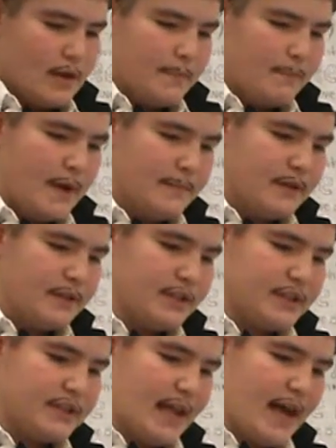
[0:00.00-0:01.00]
Maybe it
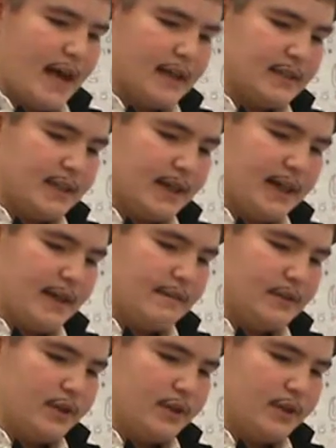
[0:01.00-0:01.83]
just sags like a heavy